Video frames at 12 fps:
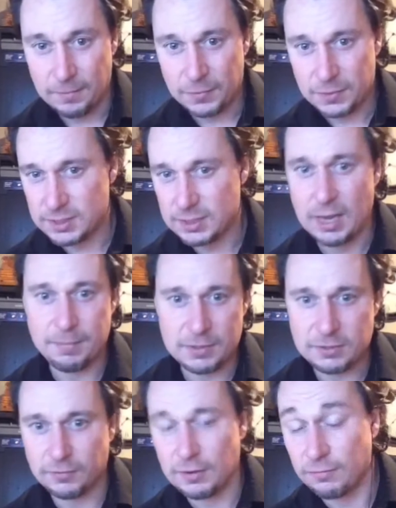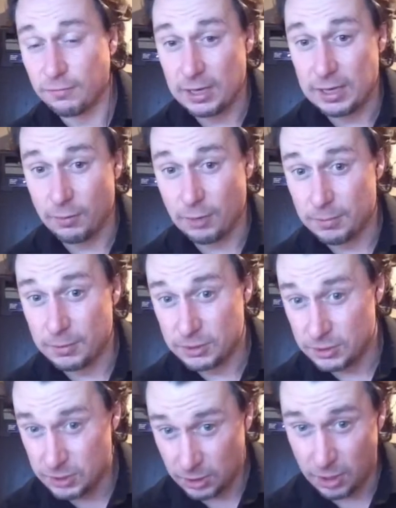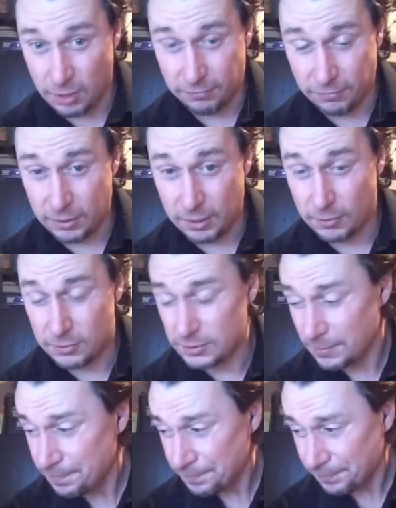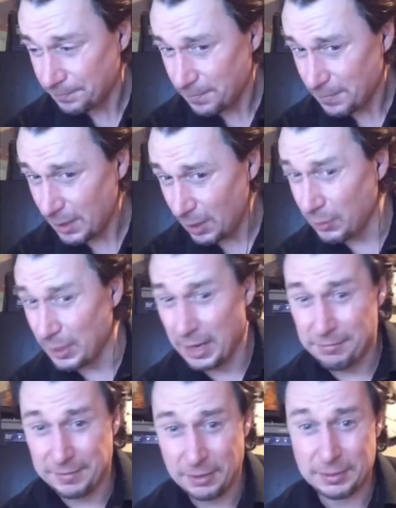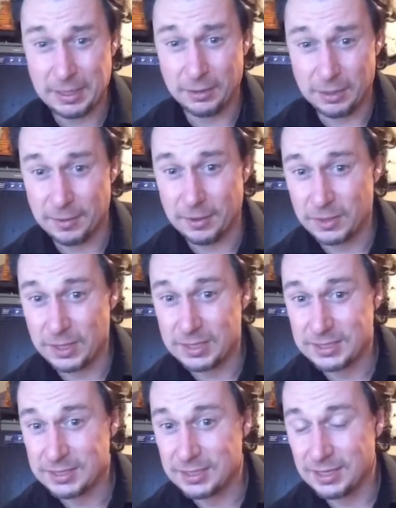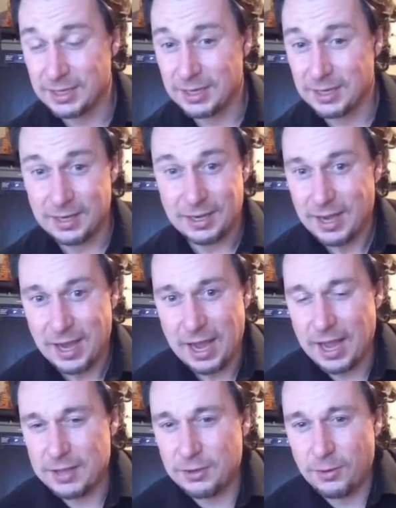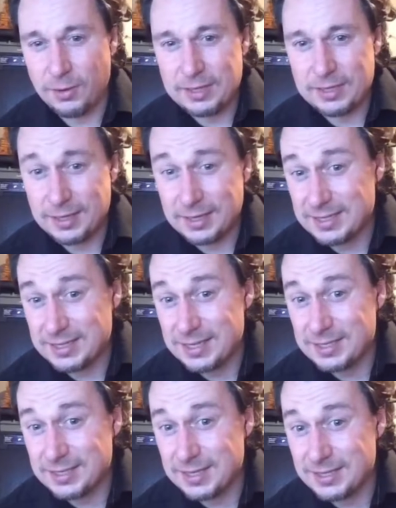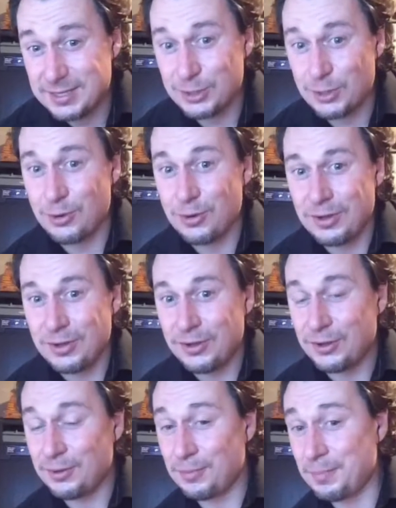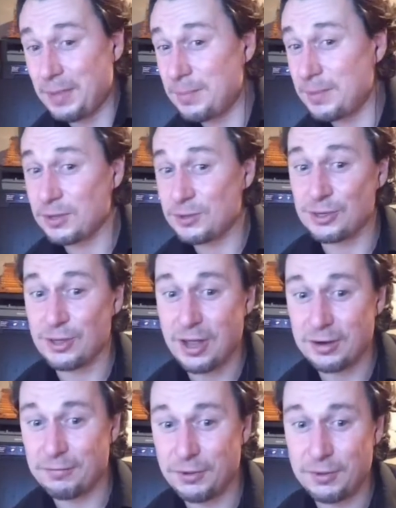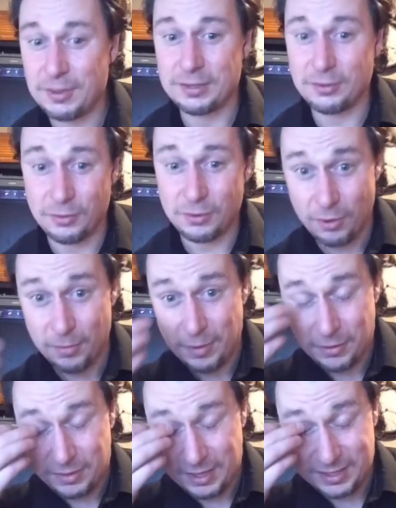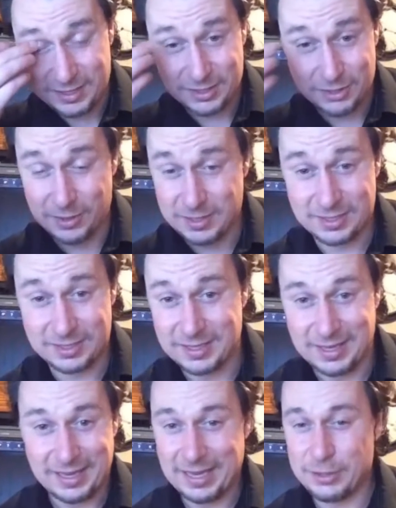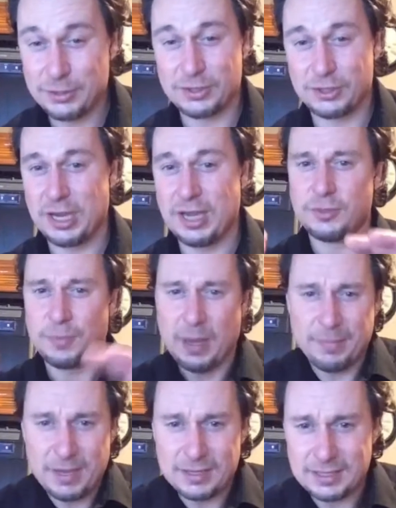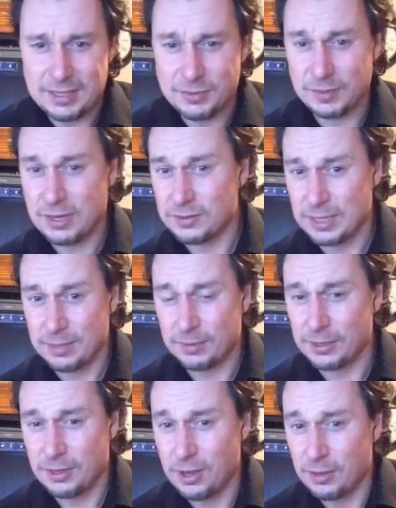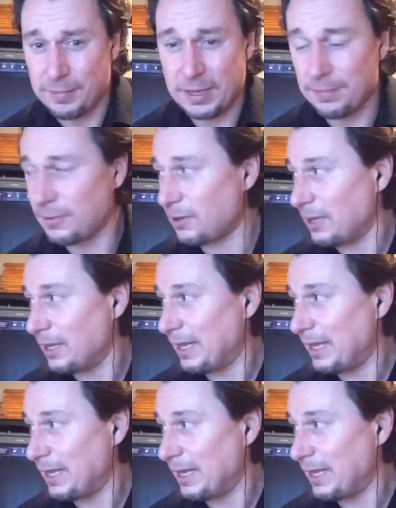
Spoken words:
Skype is free for anyone, but just to call phone numbers. When I found out about this, I had no idea it existed. So maybe there's a lot of you that don't know about this. So it just changed my business when I was able to call people